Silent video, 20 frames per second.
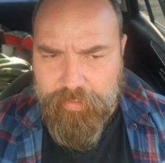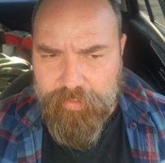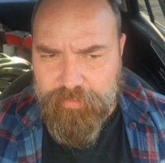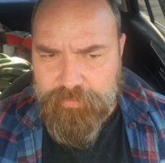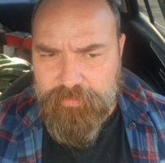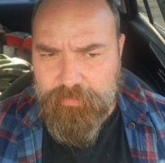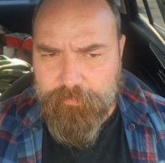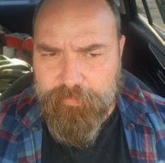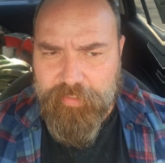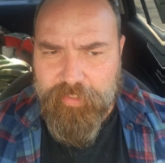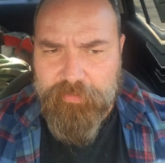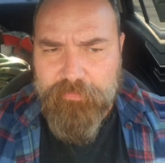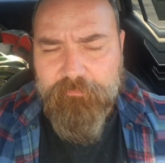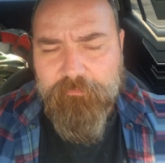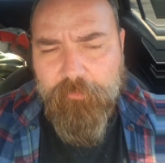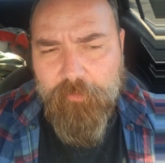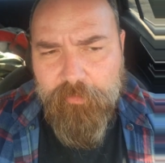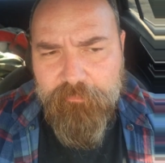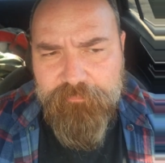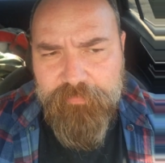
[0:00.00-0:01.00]
kick someone out
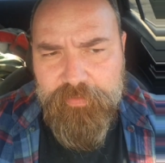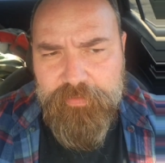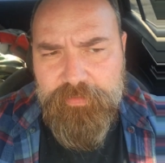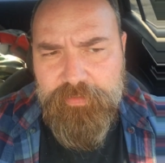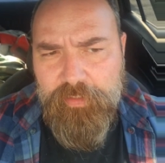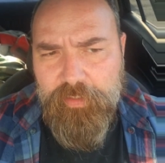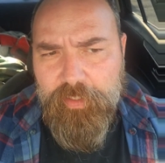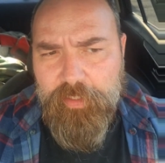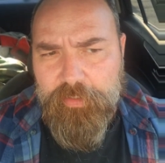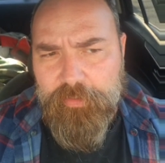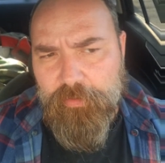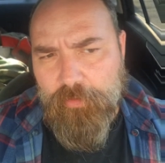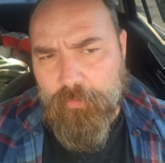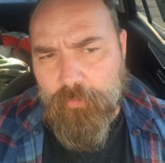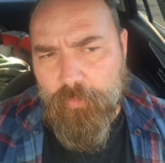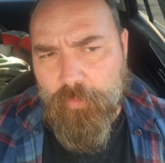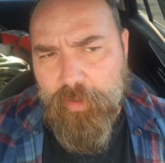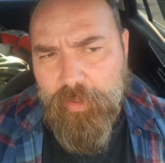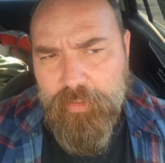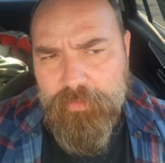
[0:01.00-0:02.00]
of office. Your
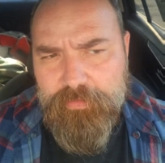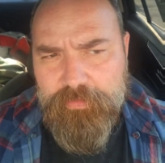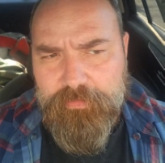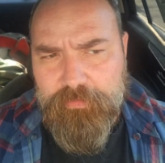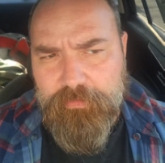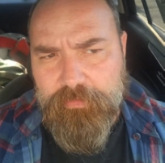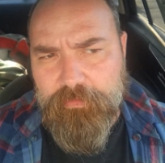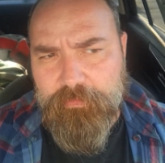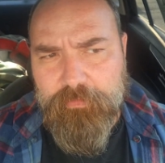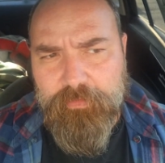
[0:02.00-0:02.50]
wants are,